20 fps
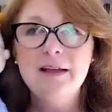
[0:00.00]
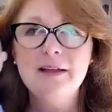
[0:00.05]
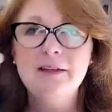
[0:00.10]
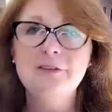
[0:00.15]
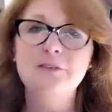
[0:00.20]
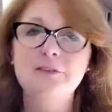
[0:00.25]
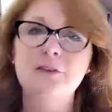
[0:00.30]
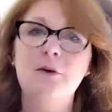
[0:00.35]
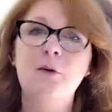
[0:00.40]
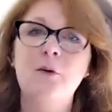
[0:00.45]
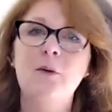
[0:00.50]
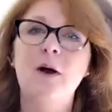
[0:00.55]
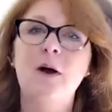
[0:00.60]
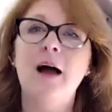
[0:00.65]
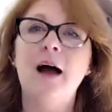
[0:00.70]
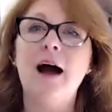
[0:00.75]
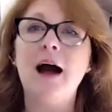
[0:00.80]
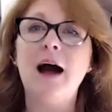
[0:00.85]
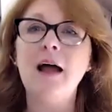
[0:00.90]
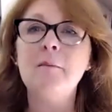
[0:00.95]
So
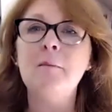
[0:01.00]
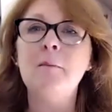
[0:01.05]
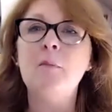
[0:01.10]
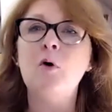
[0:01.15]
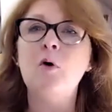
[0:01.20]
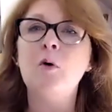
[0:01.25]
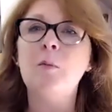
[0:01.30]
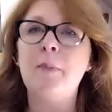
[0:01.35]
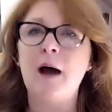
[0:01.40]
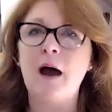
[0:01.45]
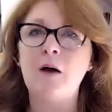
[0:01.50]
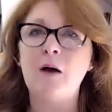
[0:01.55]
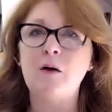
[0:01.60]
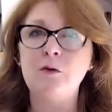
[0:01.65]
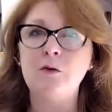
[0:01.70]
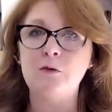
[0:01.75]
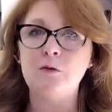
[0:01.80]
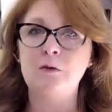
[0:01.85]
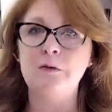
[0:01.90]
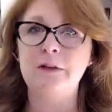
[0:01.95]
I'm more
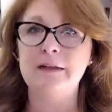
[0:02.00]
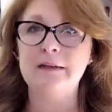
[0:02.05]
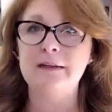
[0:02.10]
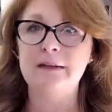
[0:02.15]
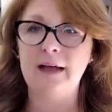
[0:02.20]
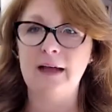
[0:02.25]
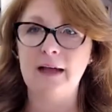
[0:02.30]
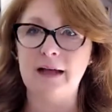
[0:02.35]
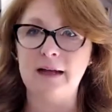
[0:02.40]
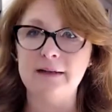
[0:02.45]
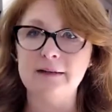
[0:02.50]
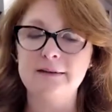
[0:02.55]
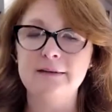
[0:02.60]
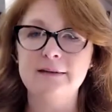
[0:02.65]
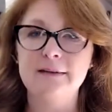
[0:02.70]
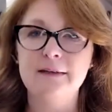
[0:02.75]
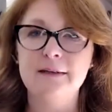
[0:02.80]
powerful than that.